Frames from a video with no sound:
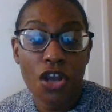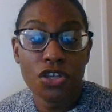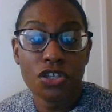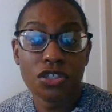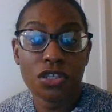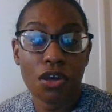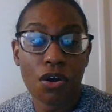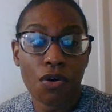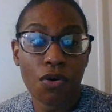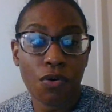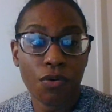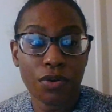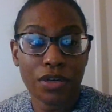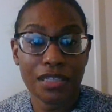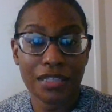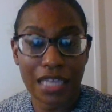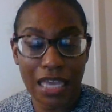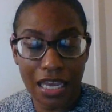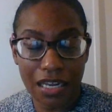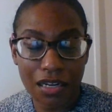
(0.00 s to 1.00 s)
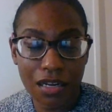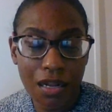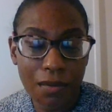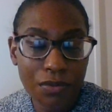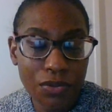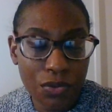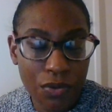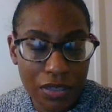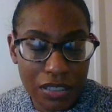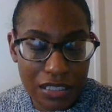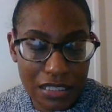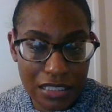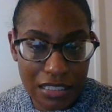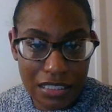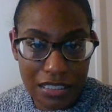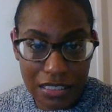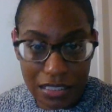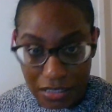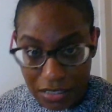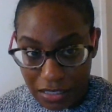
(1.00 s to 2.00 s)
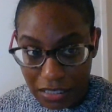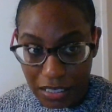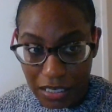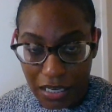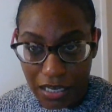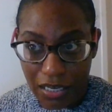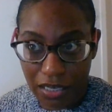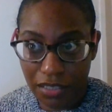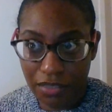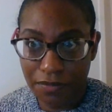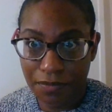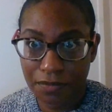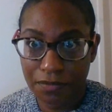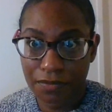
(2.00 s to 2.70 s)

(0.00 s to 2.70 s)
So they ended up doing a CT scan